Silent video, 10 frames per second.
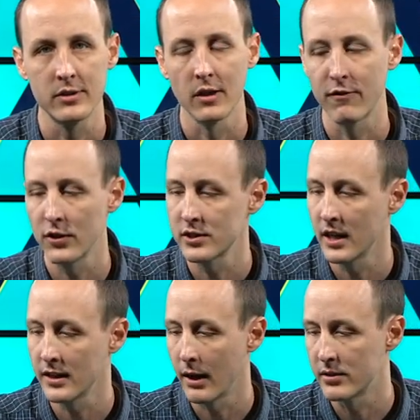So the first
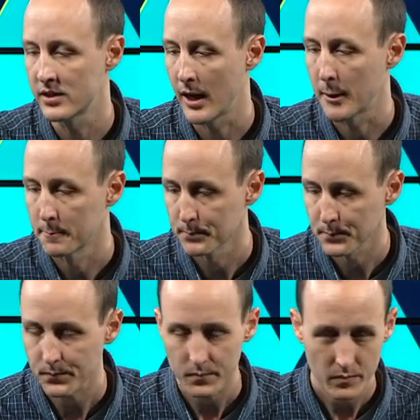thing that I would say
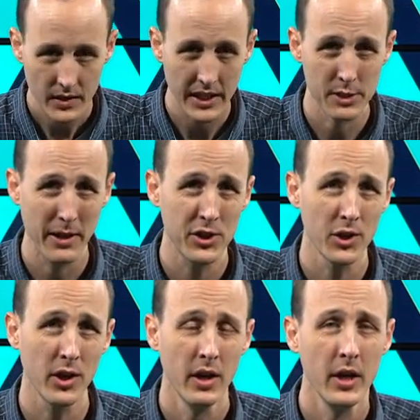is make
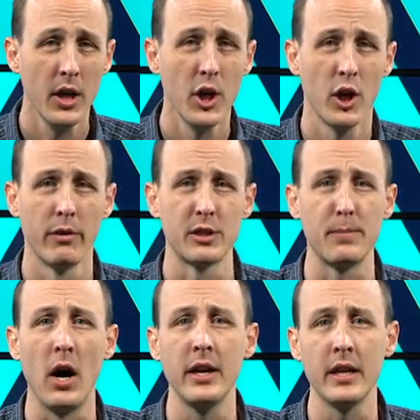sure you're
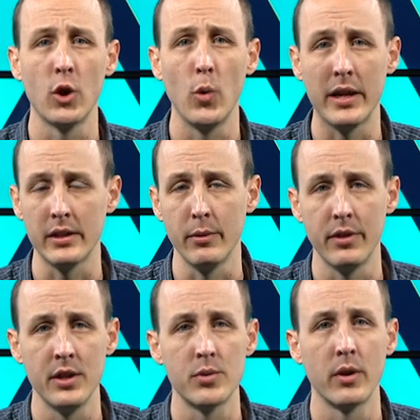responding quickly
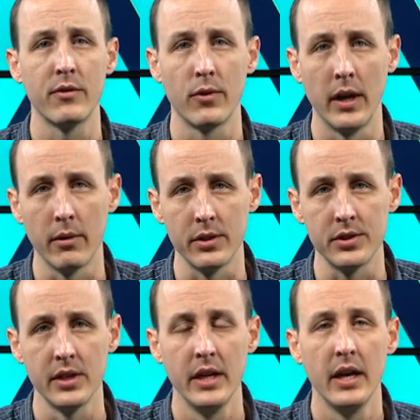within 24 hours.